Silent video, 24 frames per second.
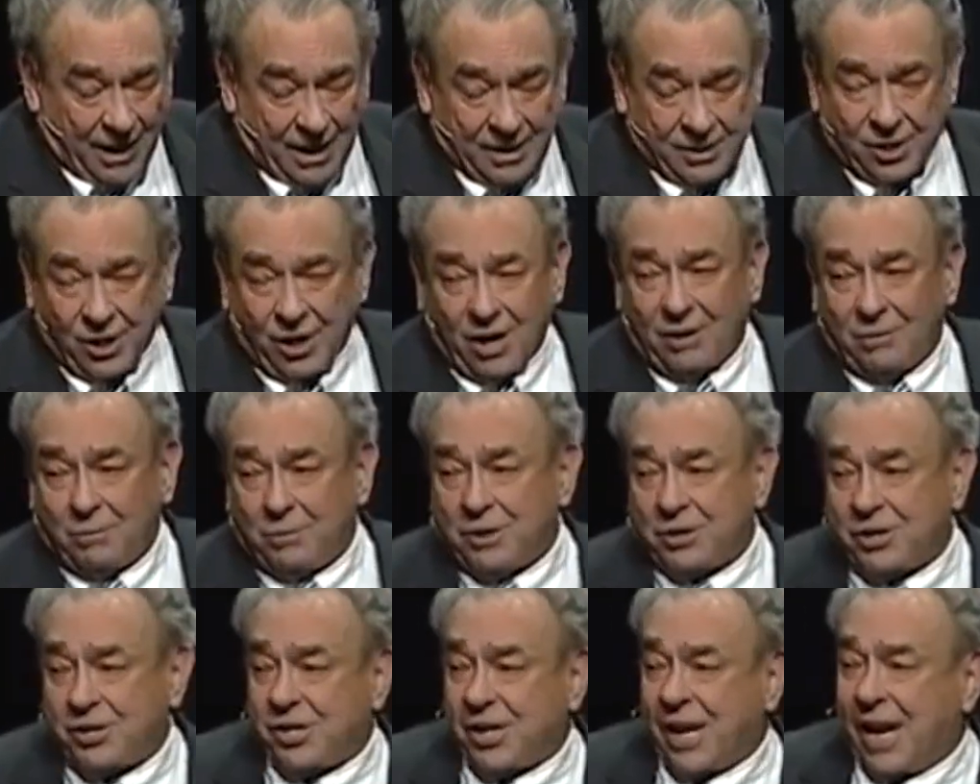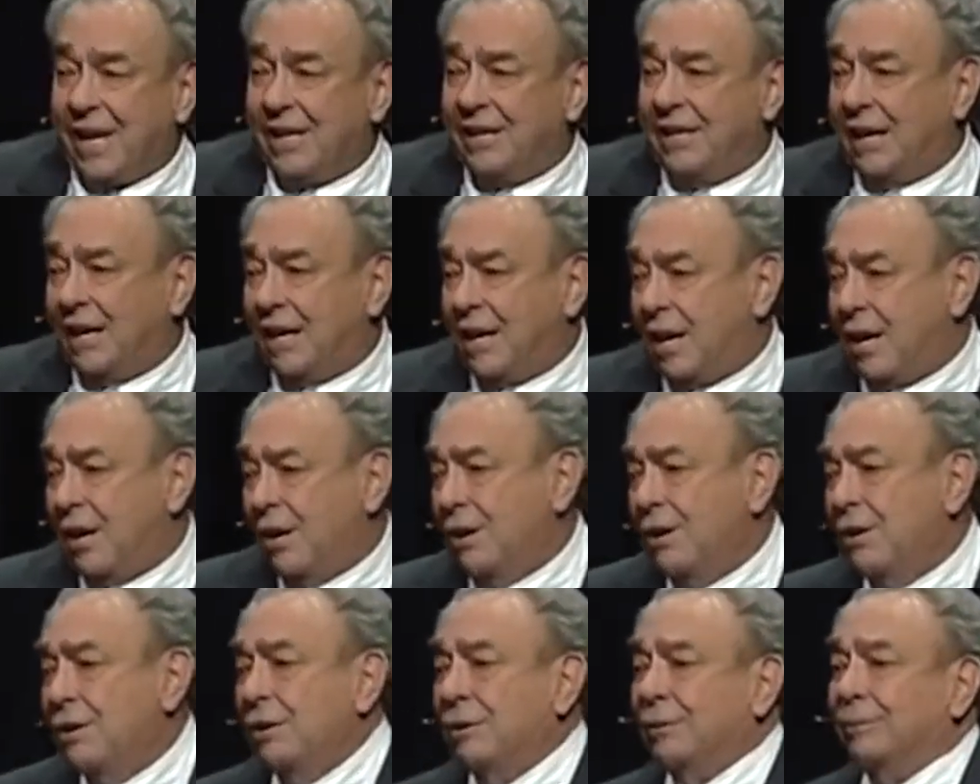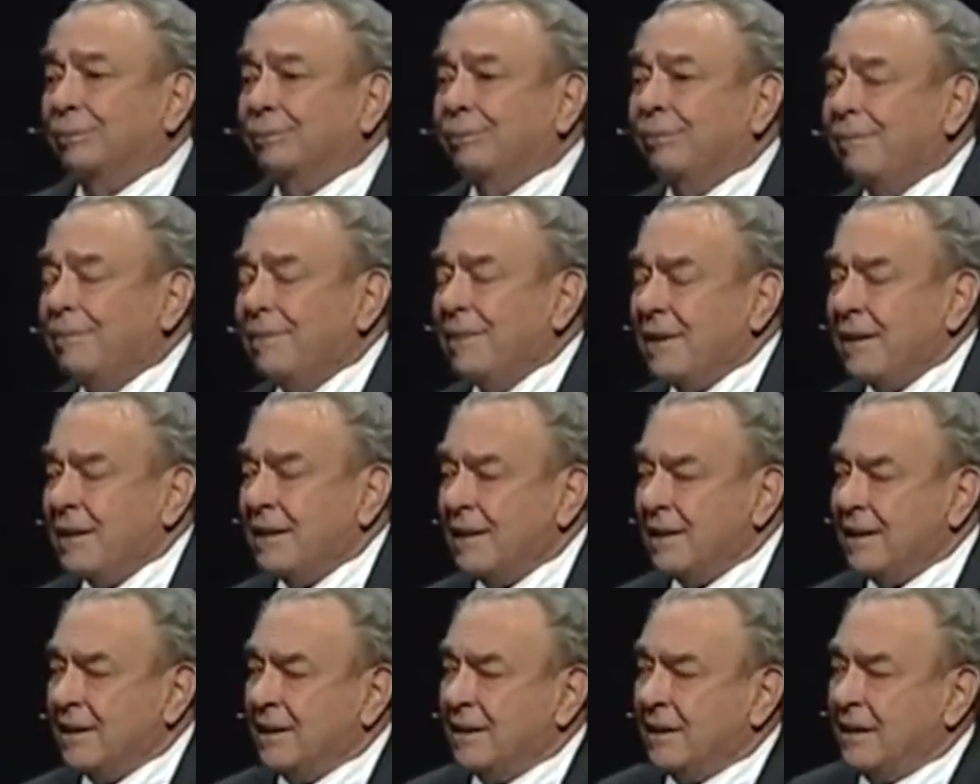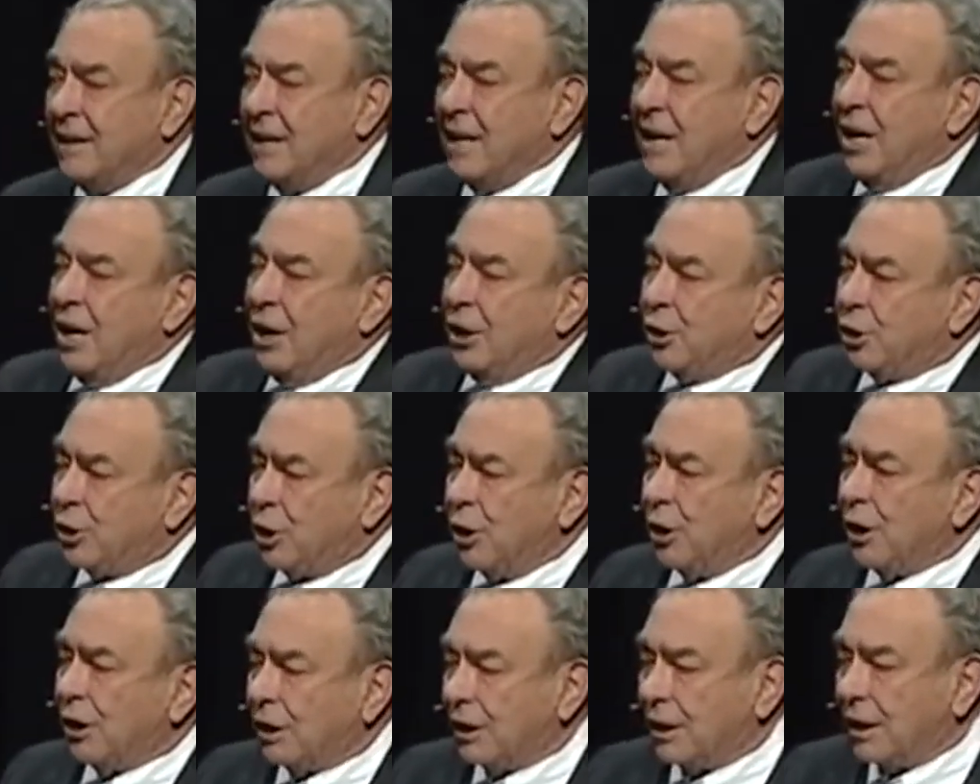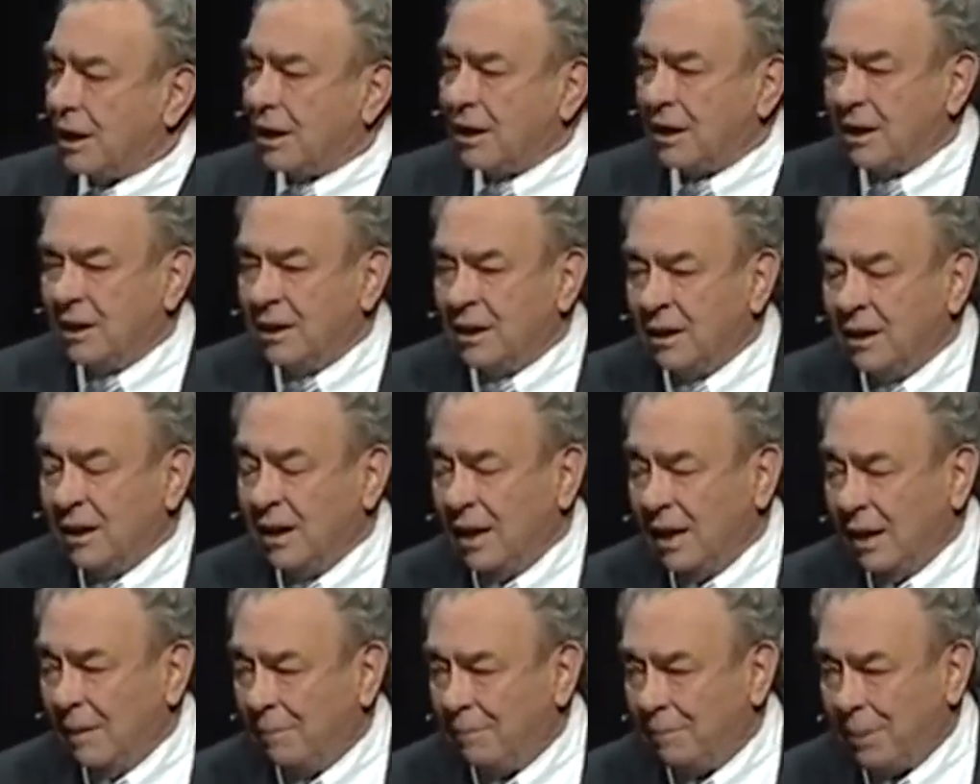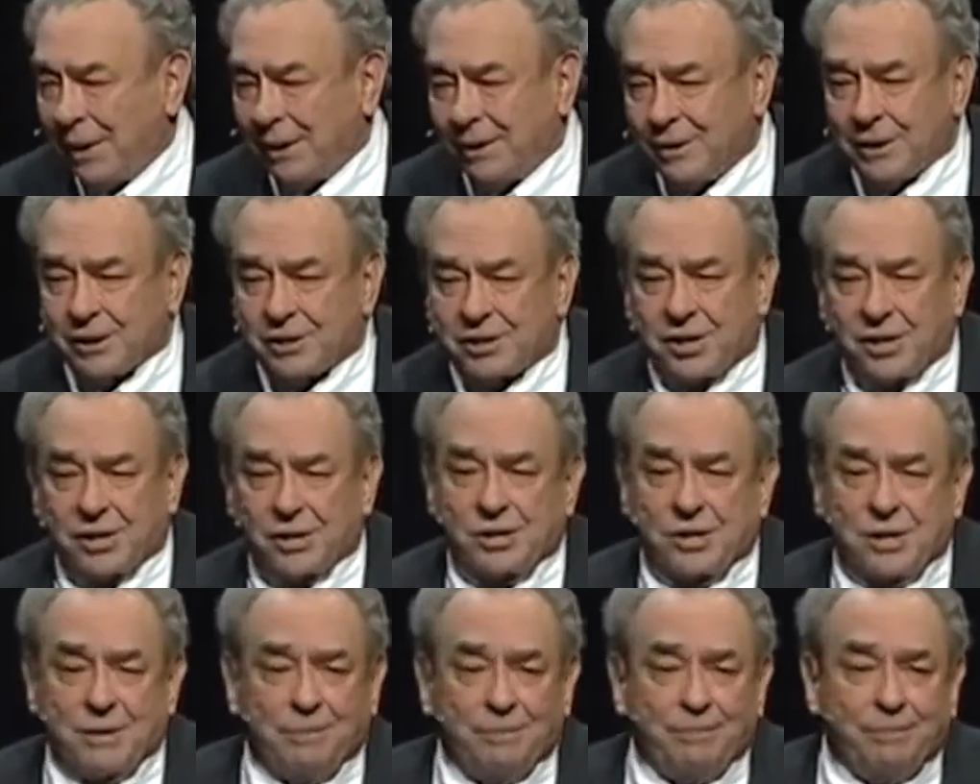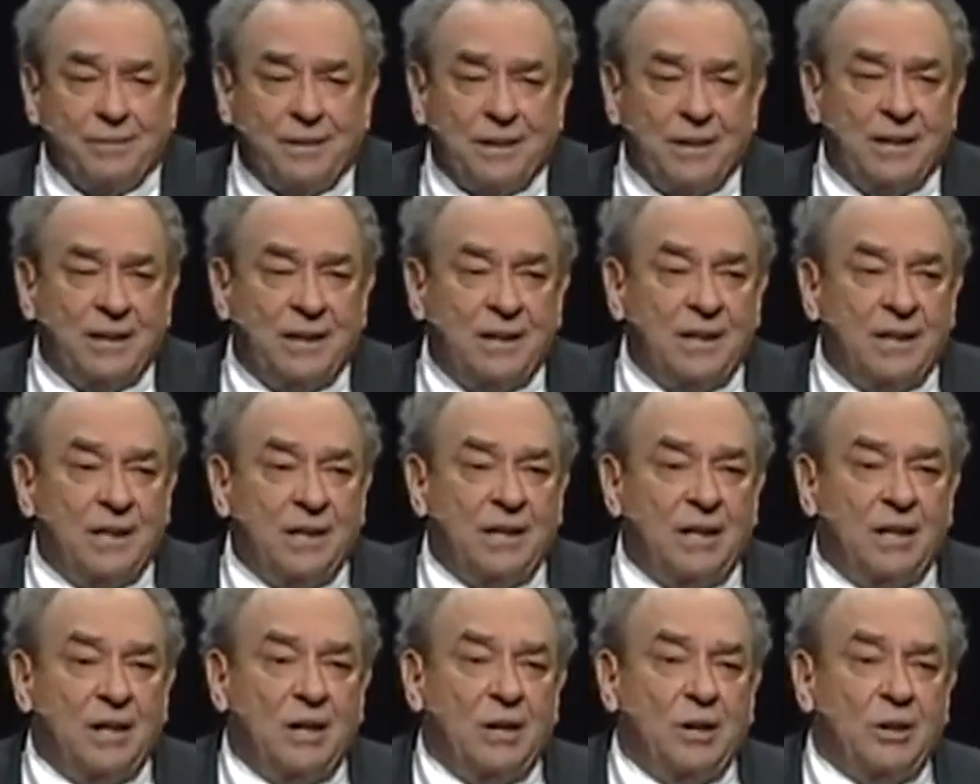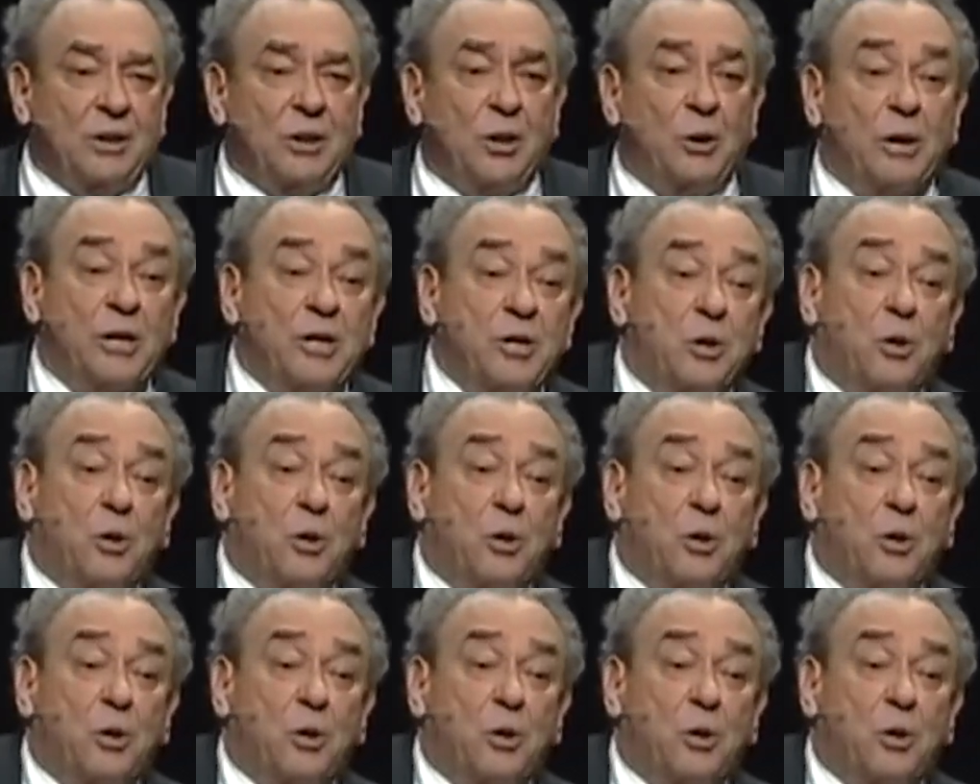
And so it was said that Hume took empiricism to